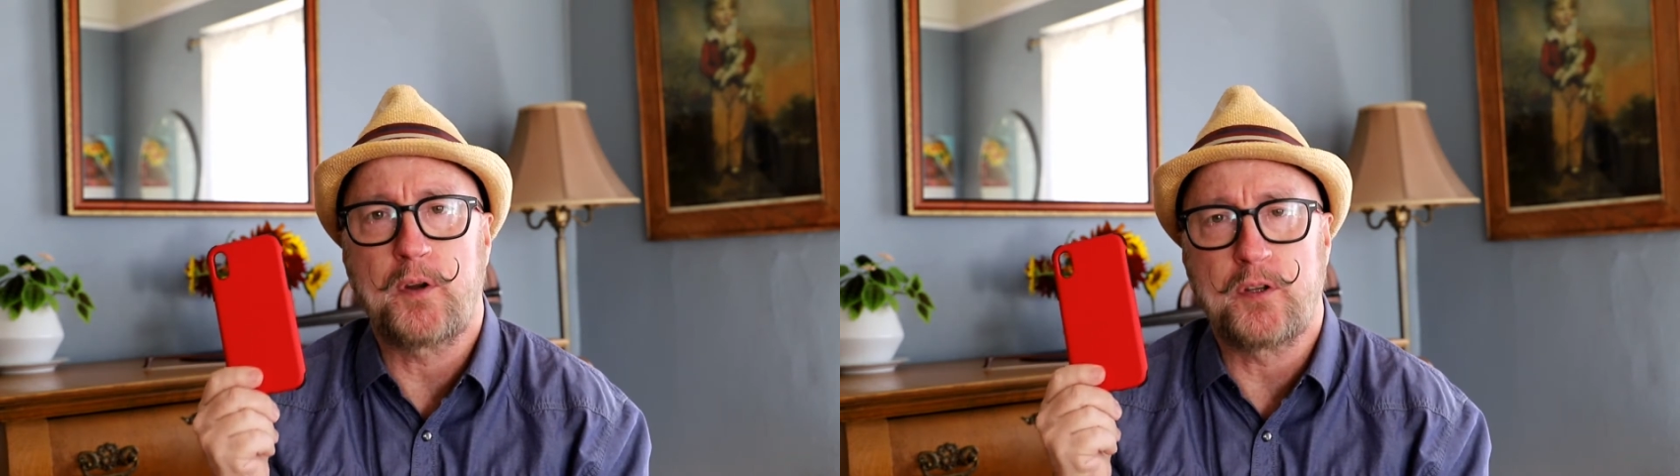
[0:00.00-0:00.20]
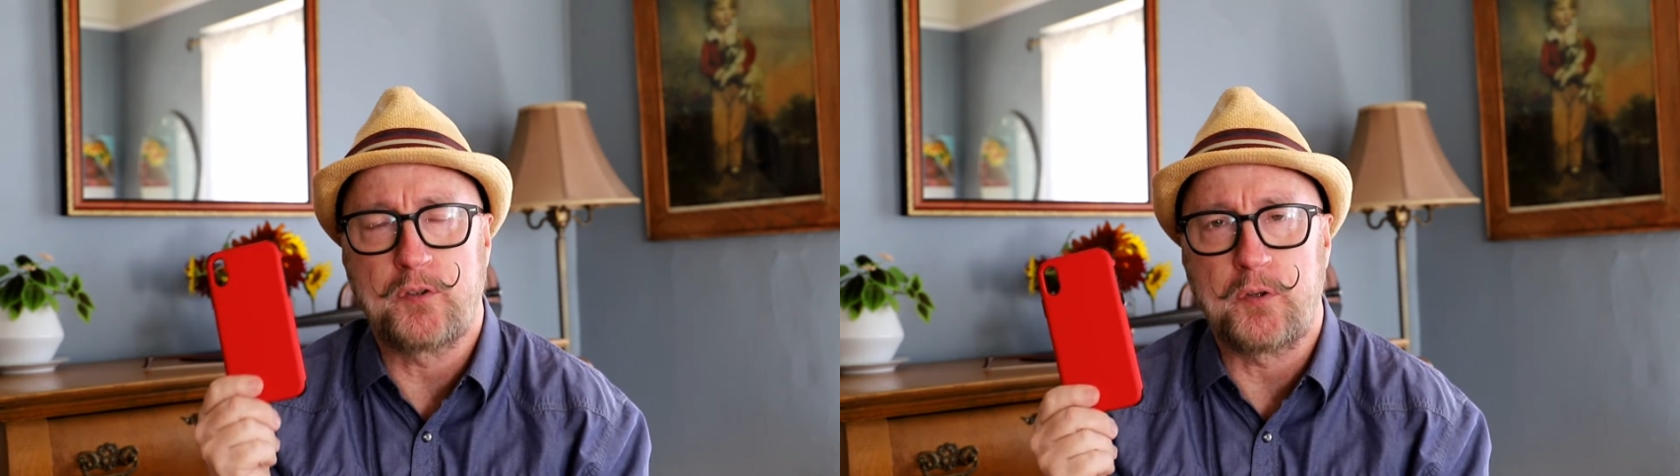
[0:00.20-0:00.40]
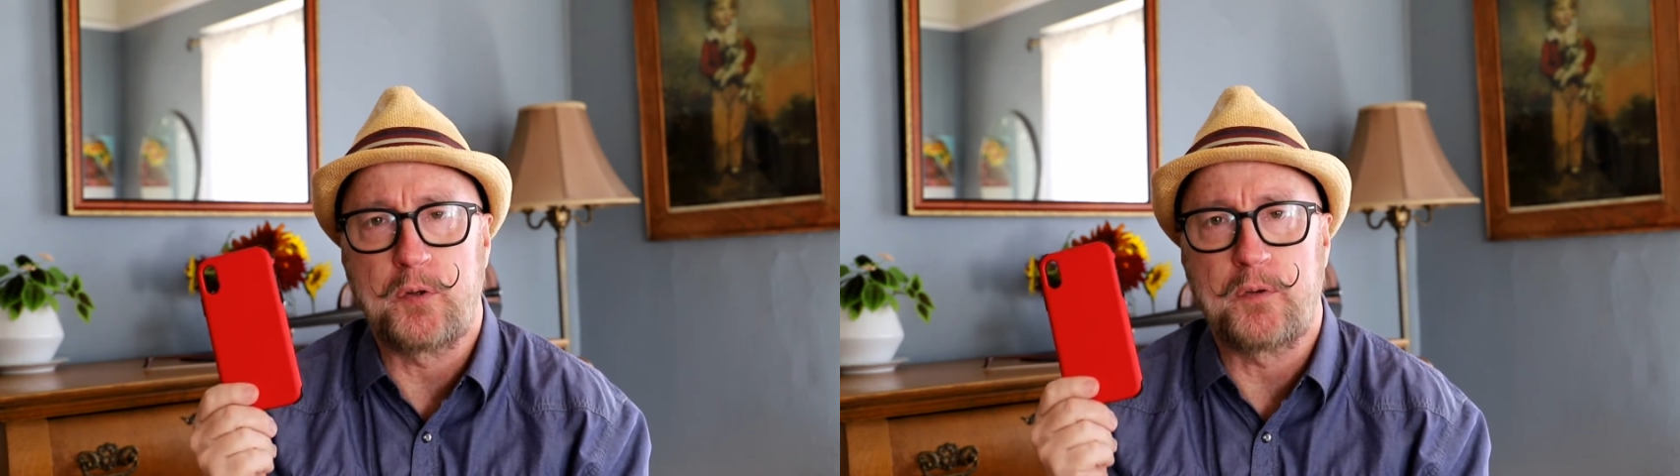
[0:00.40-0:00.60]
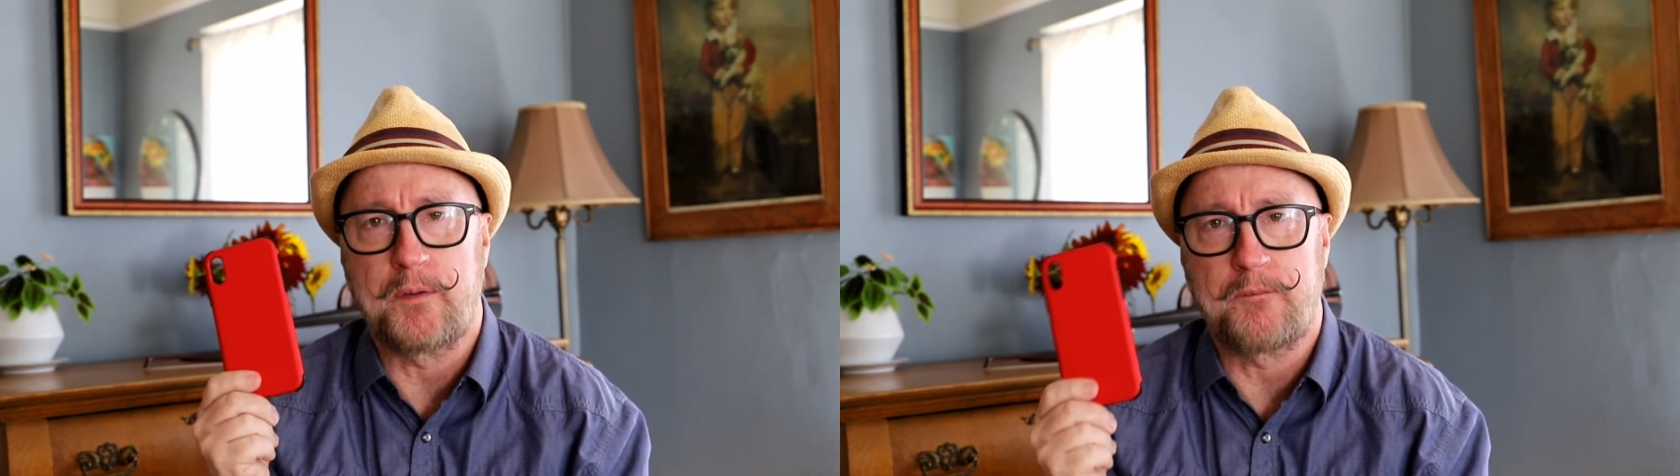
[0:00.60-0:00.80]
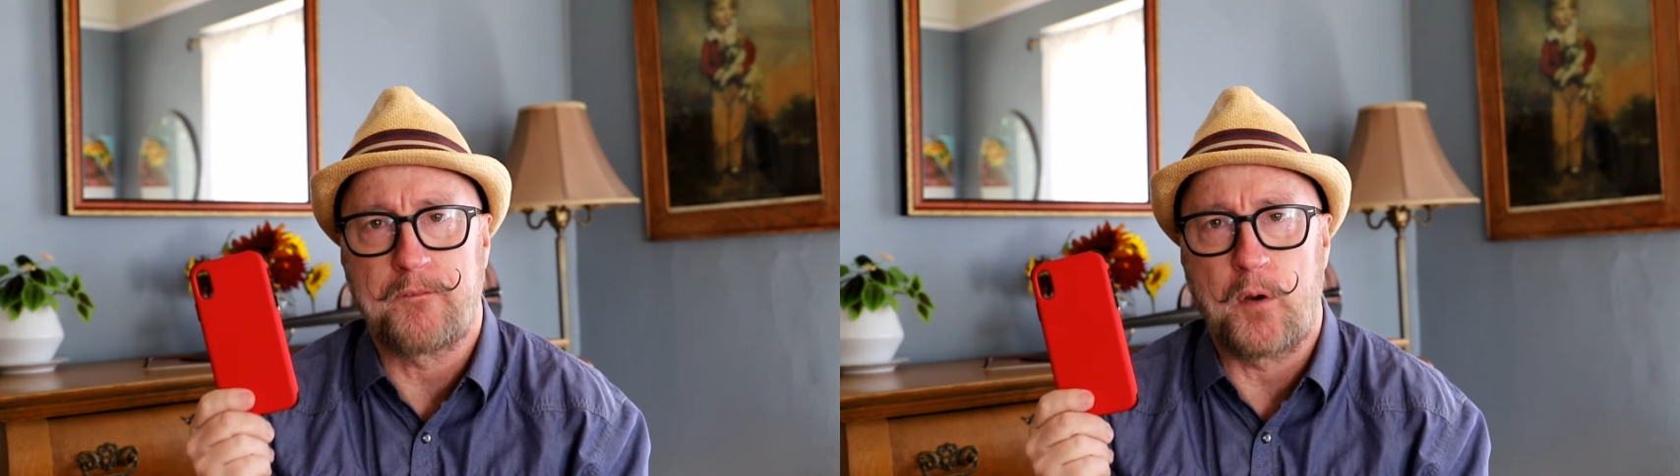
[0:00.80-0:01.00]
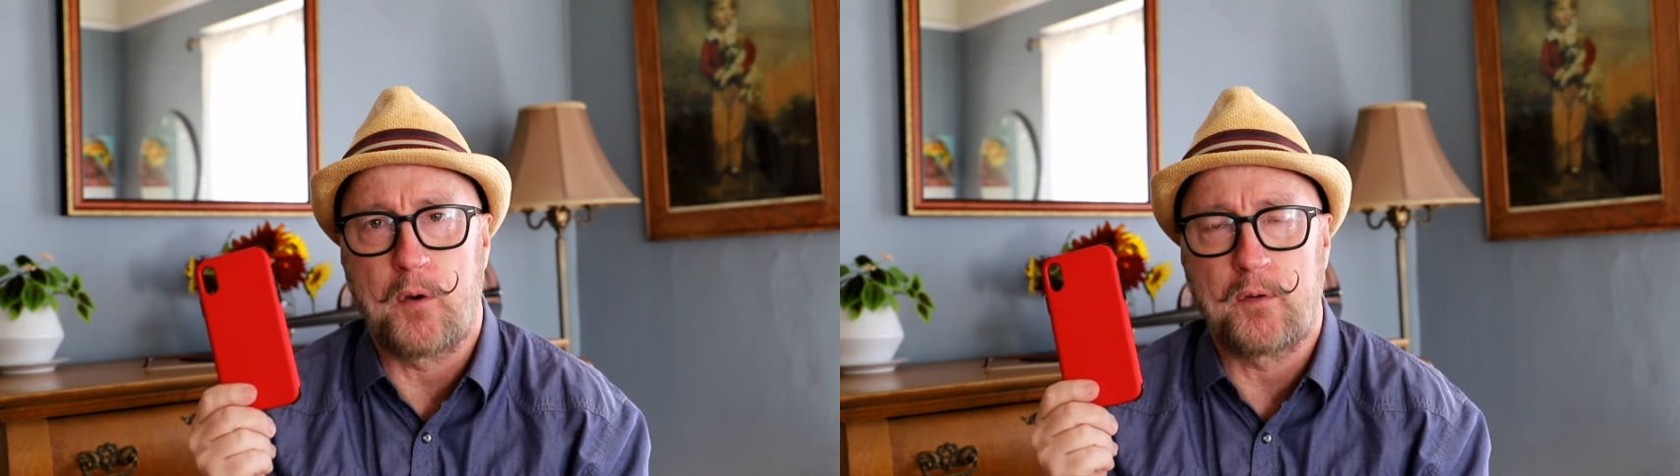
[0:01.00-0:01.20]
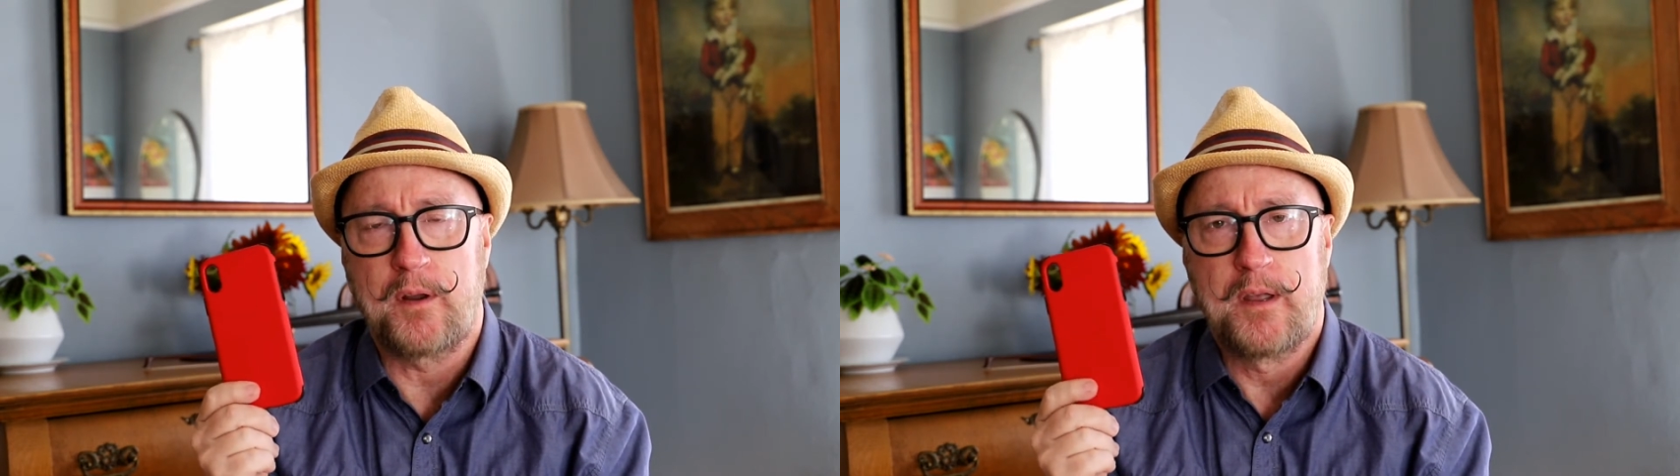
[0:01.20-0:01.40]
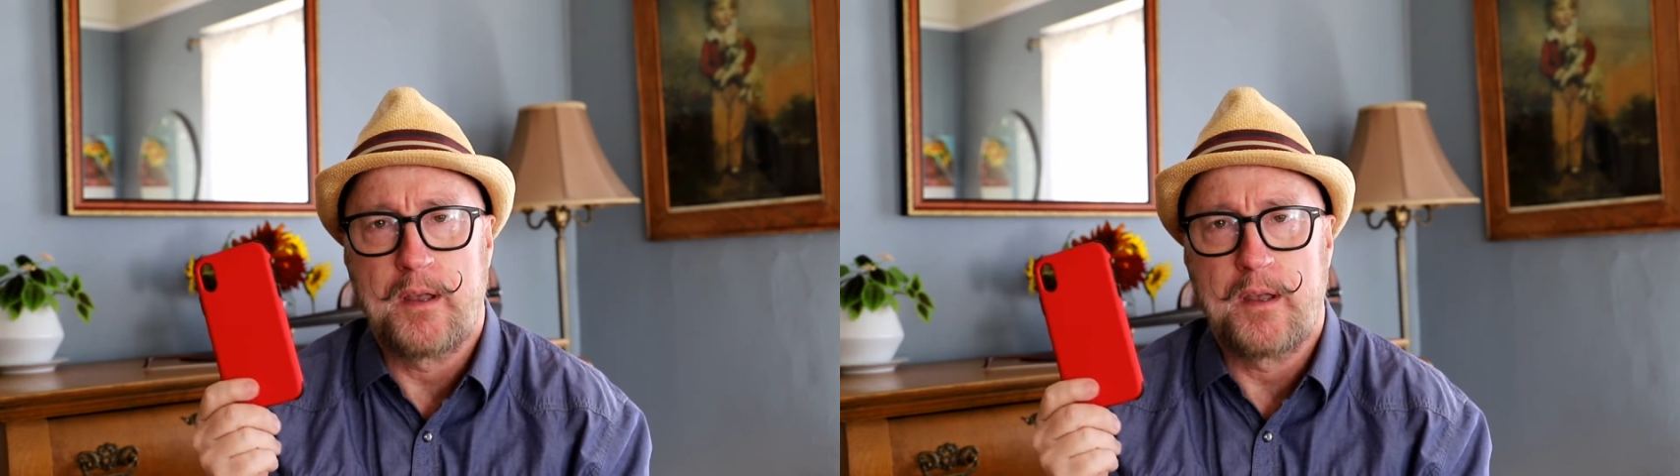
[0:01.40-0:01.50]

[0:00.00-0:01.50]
you do the phone